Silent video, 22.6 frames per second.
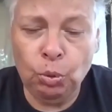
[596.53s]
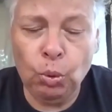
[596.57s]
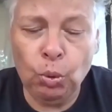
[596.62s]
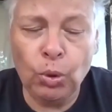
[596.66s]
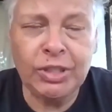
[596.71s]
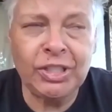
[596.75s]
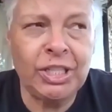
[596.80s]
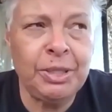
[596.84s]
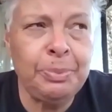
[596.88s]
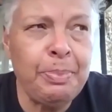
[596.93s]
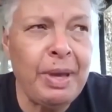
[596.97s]

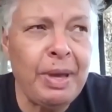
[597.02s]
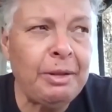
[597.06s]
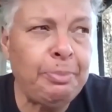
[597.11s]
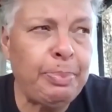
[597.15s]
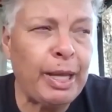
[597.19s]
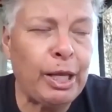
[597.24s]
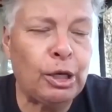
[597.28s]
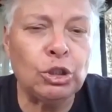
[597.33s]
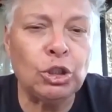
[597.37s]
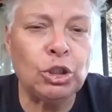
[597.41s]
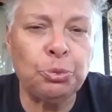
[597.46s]
What she meant
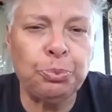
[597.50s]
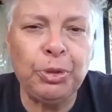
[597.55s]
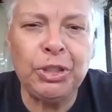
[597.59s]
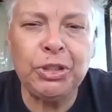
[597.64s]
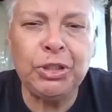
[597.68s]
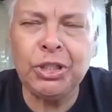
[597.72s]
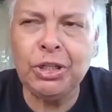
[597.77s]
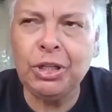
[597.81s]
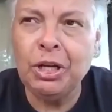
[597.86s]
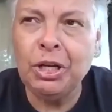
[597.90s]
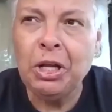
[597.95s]
by
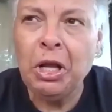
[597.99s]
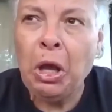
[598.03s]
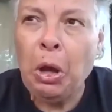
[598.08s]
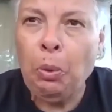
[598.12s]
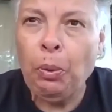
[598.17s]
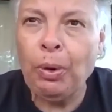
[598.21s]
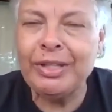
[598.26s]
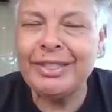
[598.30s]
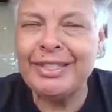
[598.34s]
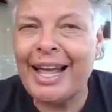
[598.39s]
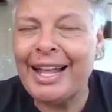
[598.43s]
conspiracy
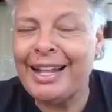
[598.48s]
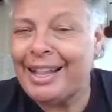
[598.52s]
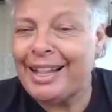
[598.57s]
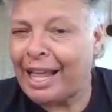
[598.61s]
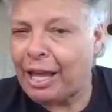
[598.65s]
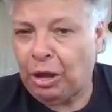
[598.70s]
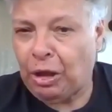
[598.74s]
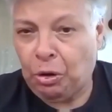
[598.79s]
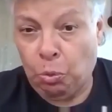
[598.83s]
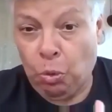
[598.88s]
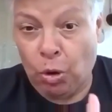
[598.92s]
was not
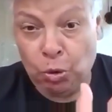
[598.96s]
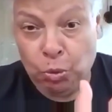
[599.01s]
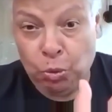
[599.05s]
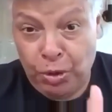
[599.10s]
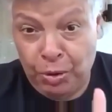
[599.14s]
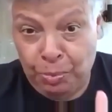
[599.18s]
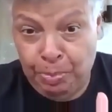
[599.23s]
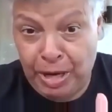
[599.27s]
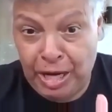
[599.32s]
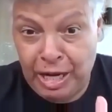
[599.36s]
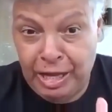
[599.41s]
like what
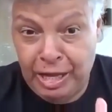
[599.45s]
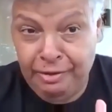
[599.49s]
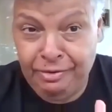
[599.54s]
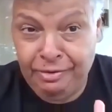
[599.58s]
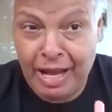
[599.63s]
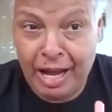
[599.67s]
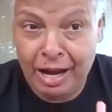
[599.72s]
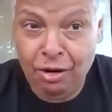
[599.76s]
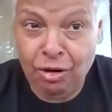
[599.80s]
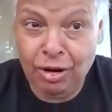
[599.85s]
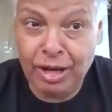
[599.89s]
we believe
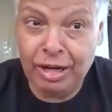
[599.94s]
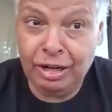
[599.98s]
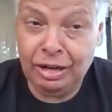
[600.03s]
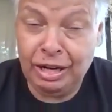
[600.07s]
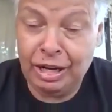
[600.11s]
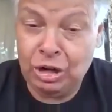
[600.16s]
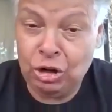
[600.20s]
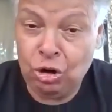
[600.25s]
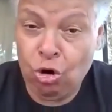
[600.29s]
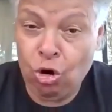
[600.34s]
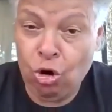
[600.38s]
now and
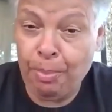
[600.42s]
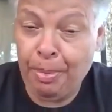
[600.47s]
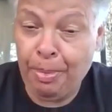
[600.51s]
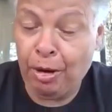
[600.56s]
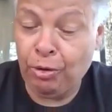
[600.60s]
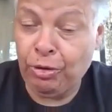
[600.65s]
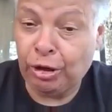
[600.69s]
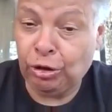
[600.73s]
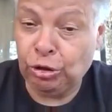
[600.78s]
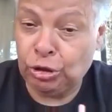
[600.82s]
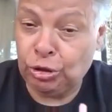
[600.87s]
know
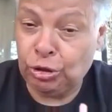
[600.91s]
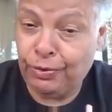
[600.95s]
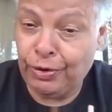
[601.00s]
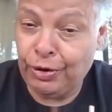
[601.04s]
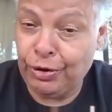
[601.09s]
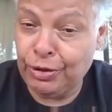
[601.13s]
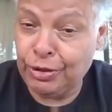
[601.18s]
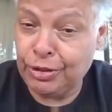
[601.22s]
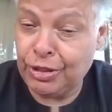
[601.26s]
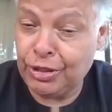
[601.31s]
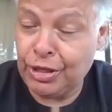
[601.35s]
about the
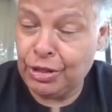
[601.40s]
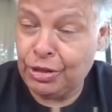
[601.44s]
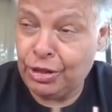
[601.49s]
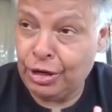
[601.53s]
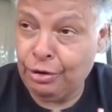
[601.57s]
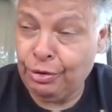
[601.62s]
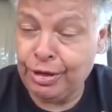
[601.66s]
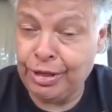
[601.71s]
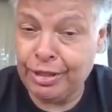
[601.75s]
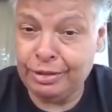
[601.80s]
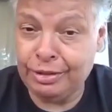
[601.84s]
conspiracy
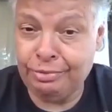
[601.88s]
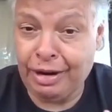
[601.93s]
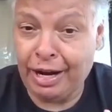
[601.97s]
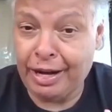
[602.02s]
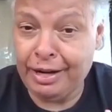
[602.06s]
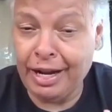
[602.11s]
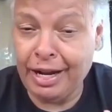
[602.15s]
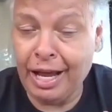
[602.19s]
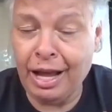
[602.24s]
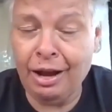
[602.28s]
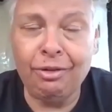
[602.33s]
theories
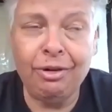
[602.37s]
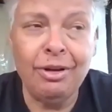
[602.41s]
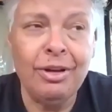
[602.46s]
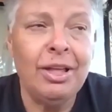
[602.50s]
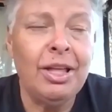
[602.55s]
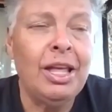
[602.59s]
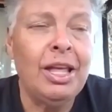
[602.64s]
right now.